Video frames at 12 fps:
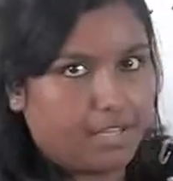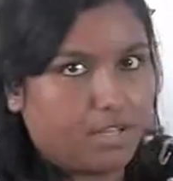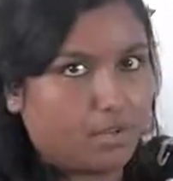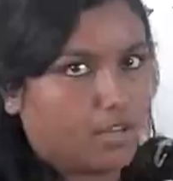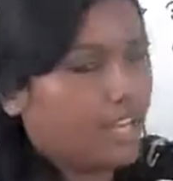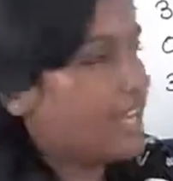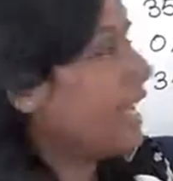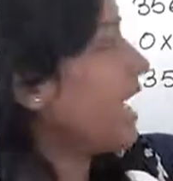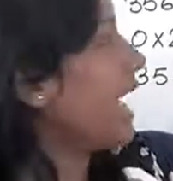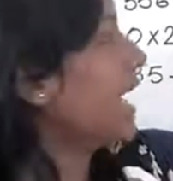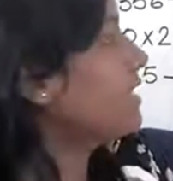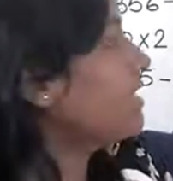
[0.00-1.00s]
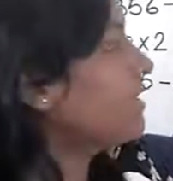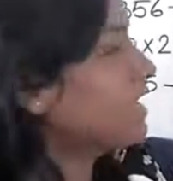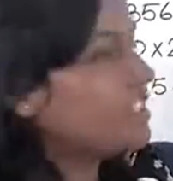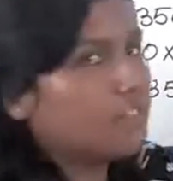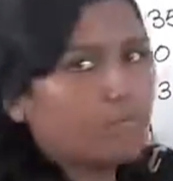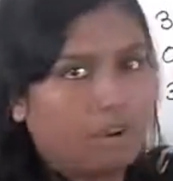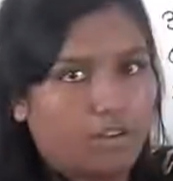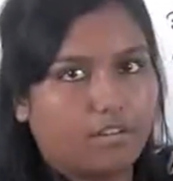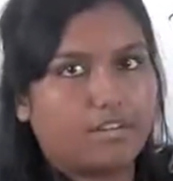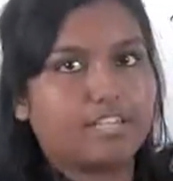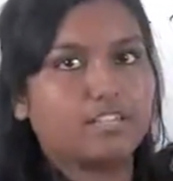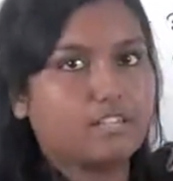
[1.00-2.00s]
Okay, as 3 is
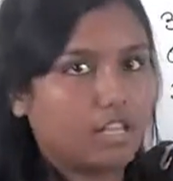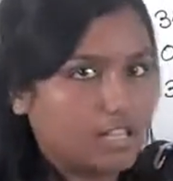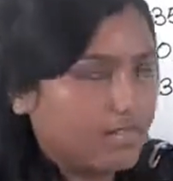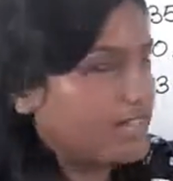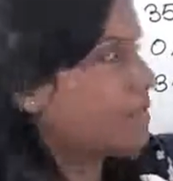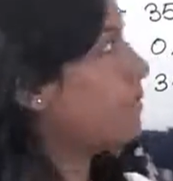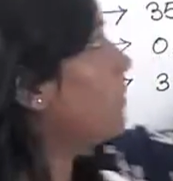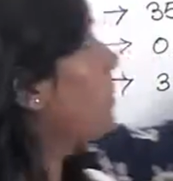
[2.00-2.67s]
smaller, it is not divisible